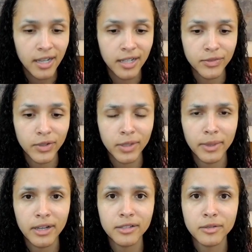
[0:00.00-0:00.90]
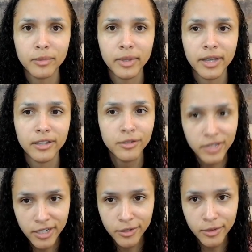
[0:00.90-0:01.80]
It's funny, my husband will be like, You
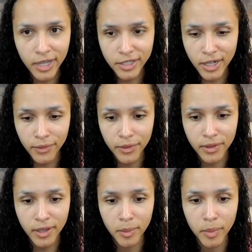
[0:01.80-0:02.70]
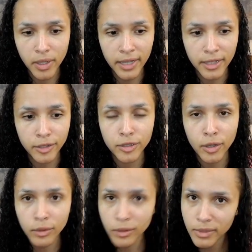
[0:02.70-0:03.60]
say you catch everything, but like you're
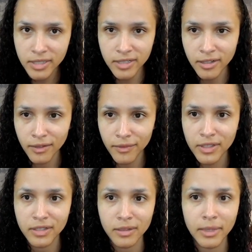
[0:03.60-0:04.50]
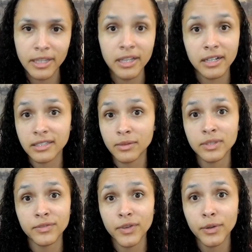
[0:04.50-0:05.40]
totally missing all of this. I'm like, Yeah, because I
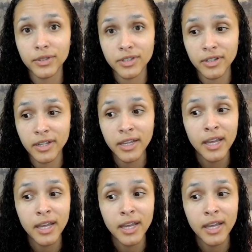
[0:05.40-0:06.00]
wasn't focused on it.